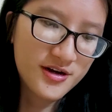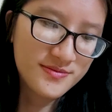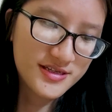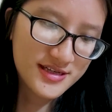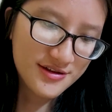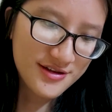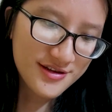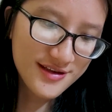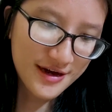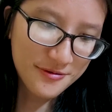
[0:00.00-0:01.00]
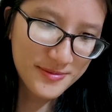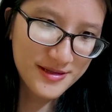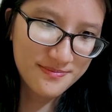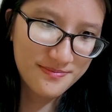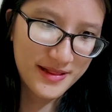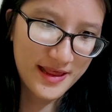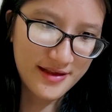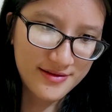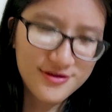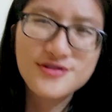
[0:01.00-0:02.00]
um, the Saudi government
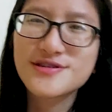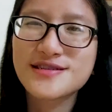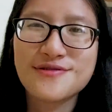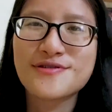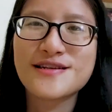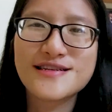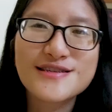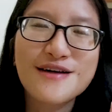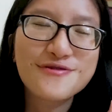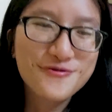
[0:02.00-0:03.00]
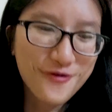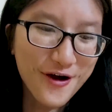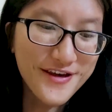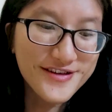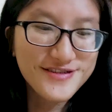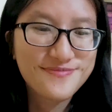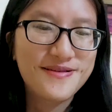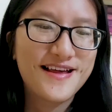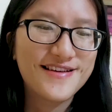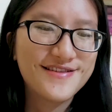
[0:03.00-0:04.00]
plan, not the Saudi, the Saudi royals
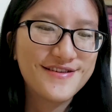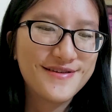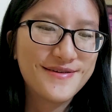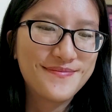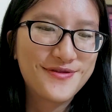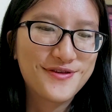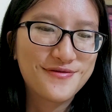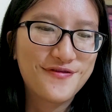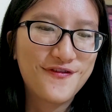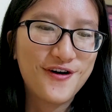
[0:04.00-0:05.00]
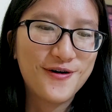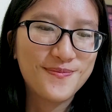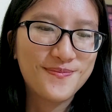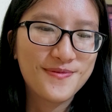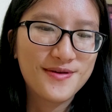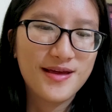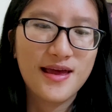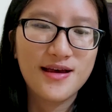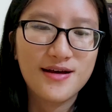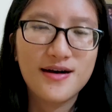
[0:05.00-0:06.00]
plan to form
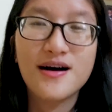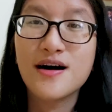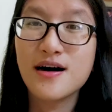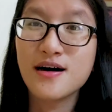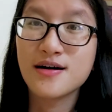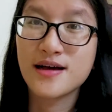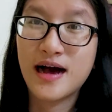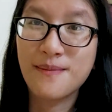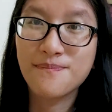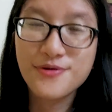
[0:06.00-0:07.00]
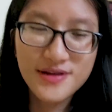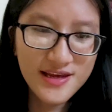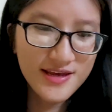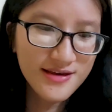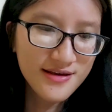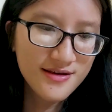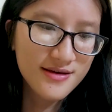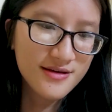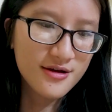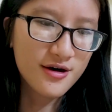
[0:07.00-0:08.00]
a company
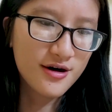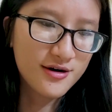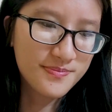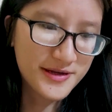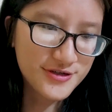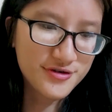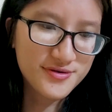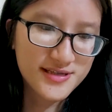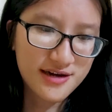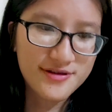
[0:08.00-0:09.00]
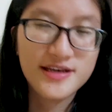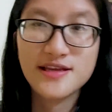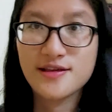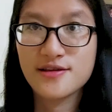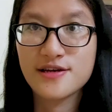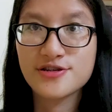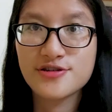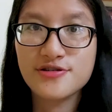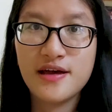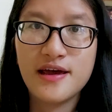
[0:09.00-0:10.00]
called Petro Saudi
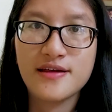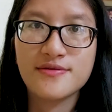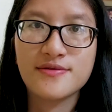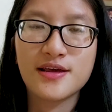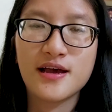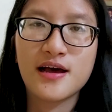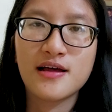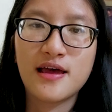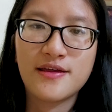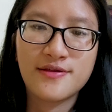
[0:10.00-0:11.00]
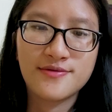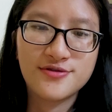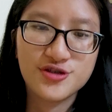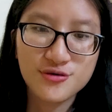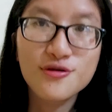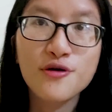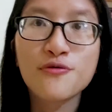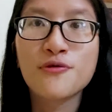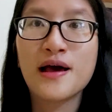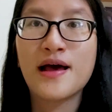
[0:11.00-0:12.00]
International, and they and Jho
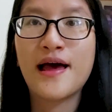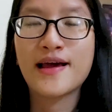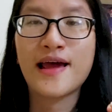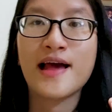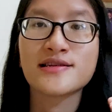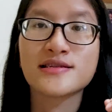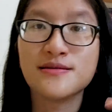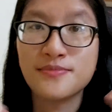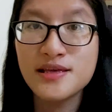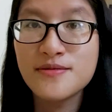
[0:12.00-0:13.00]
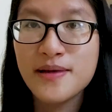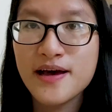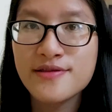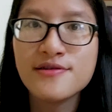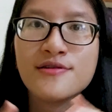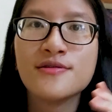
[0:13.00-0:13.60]
Low act as a middleman